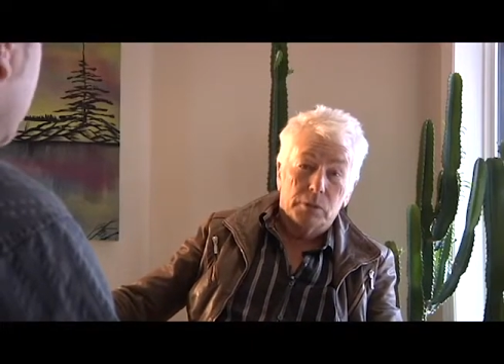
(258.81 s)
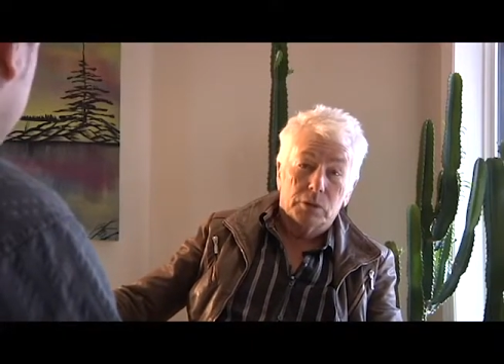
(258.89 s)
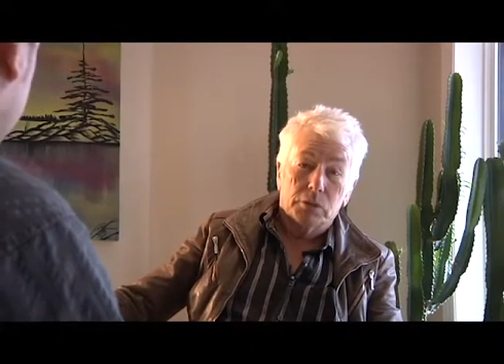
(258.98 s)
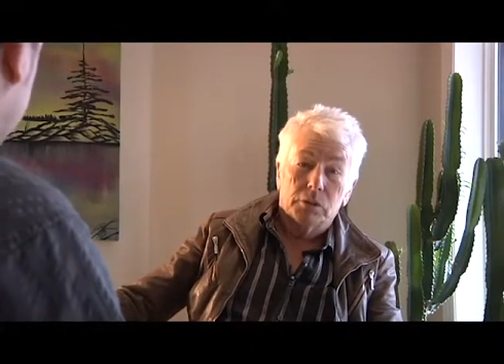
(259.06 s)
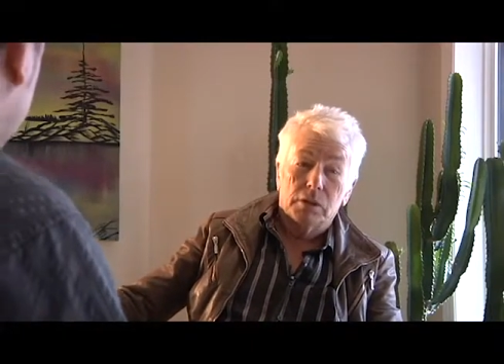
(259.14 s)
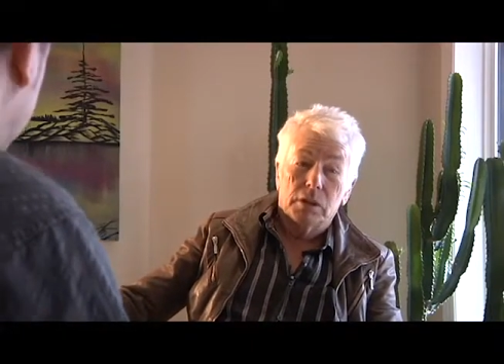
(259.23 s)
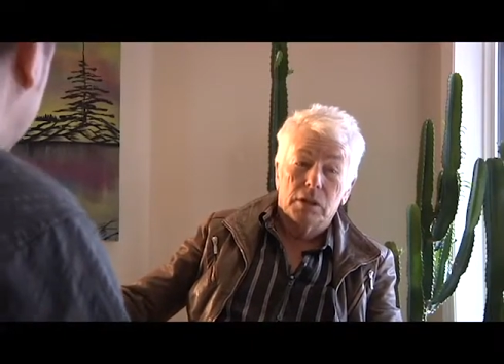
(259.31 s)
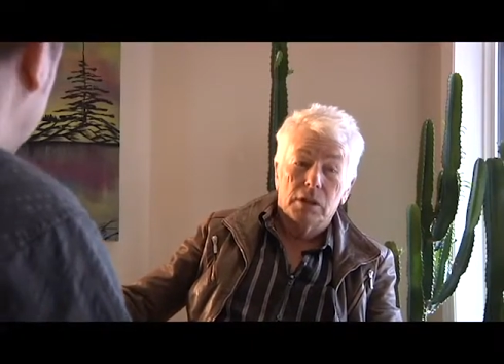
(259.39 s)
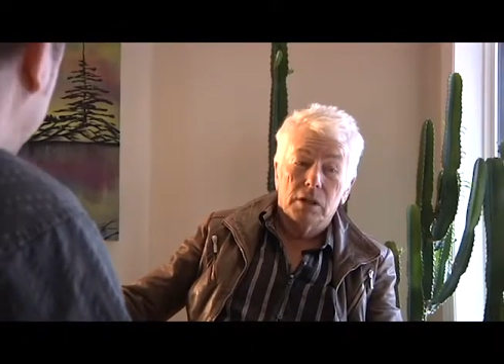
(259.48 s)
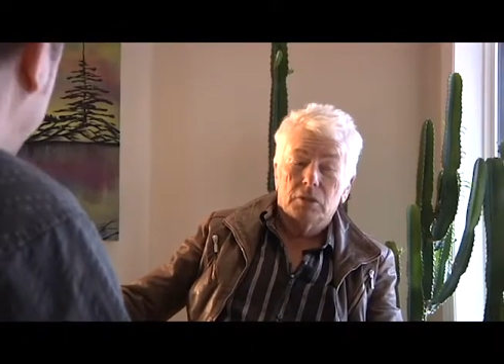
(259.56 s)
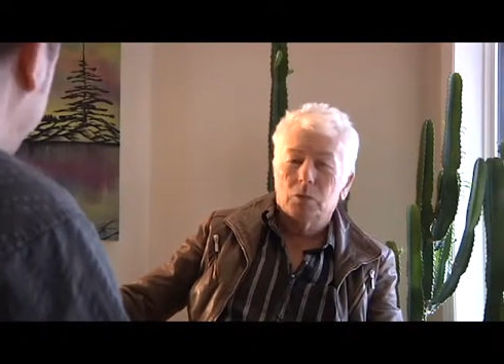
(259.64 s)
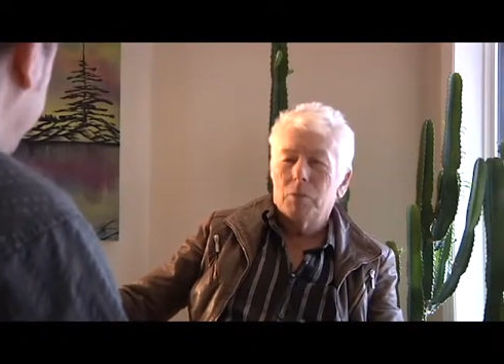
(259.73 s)
which were a
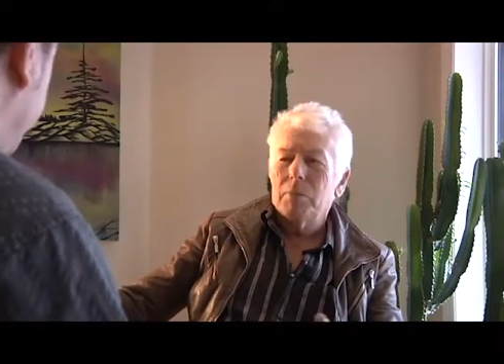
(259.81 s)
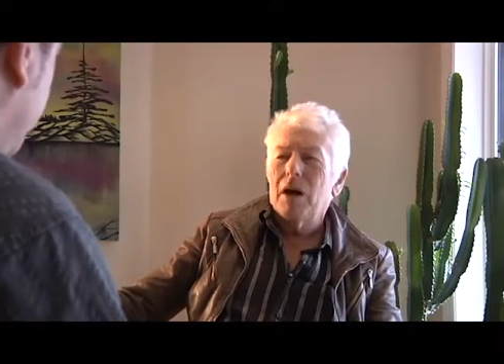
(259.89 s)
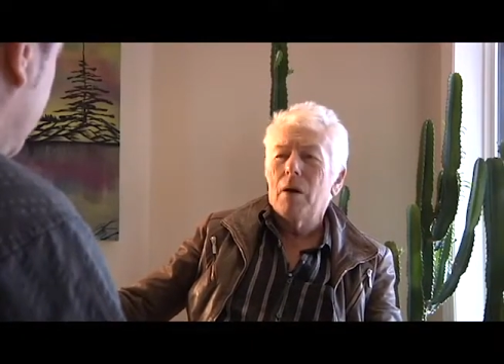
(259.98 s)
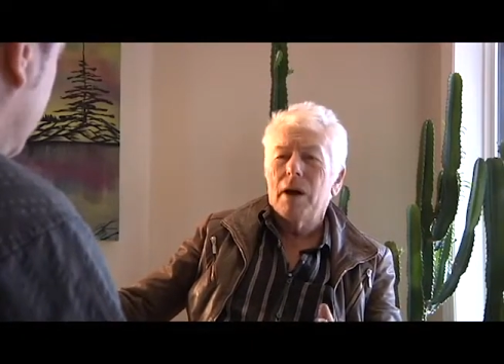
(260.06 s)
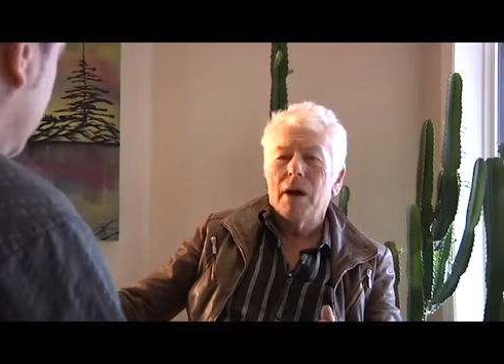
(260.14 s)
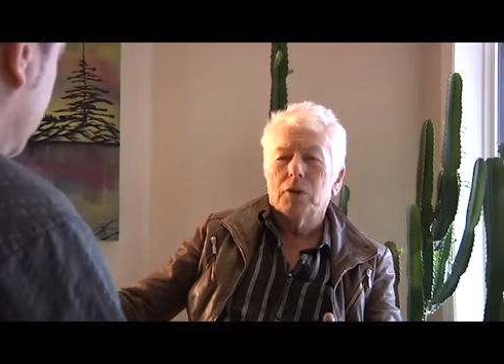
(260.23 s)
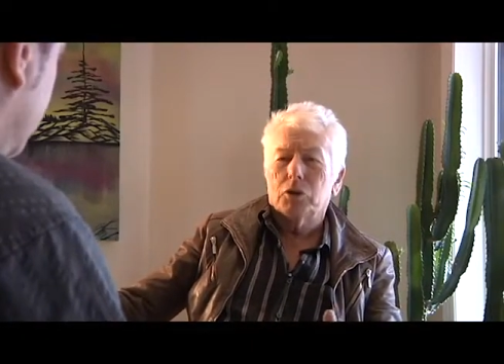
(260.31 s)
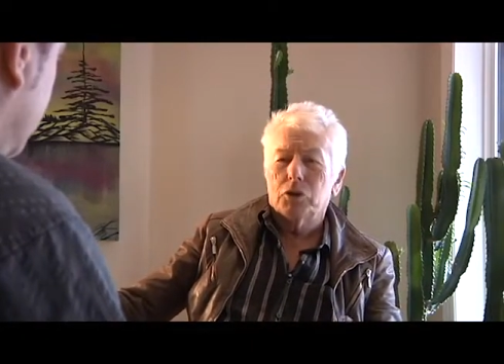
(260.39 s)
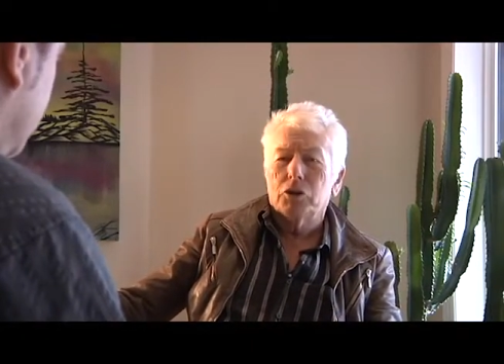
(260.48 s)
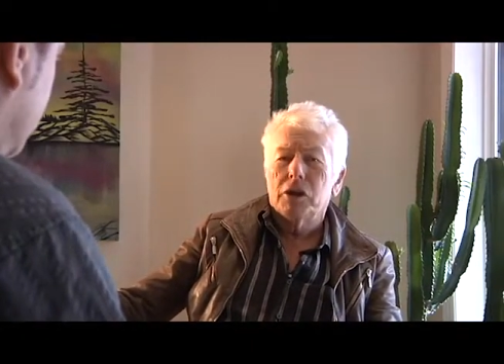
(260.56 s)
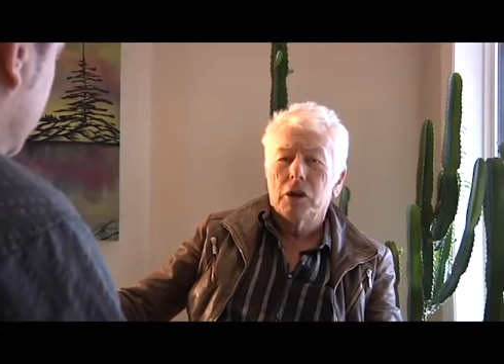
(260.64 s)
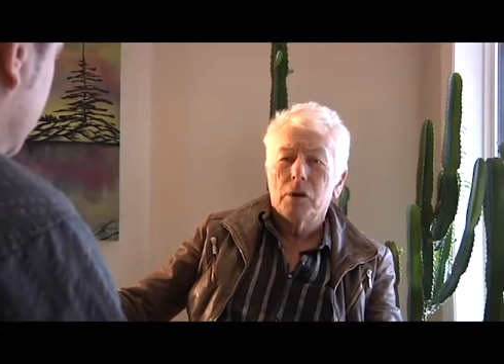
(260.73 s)
sort of powerhouse
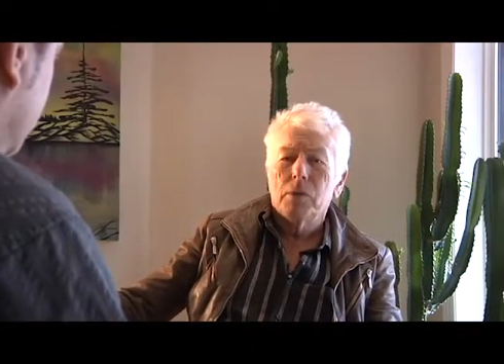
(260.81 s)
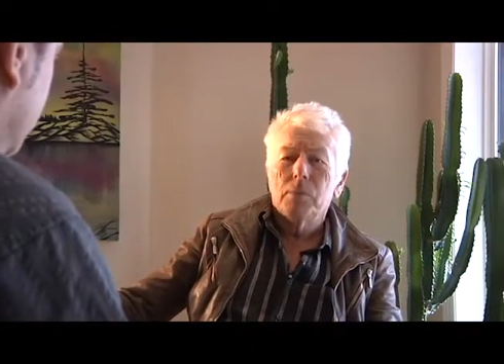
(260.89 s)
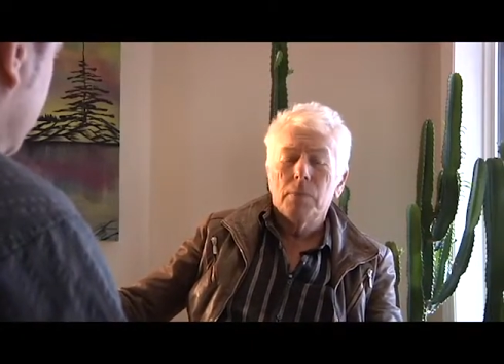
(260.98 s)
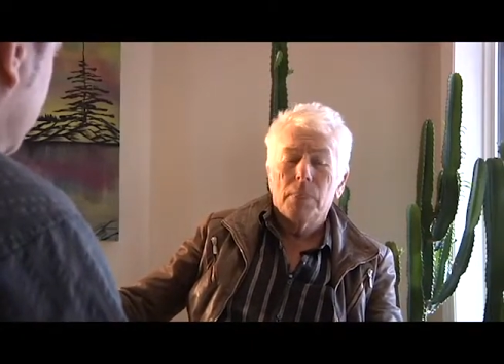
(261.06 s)
trio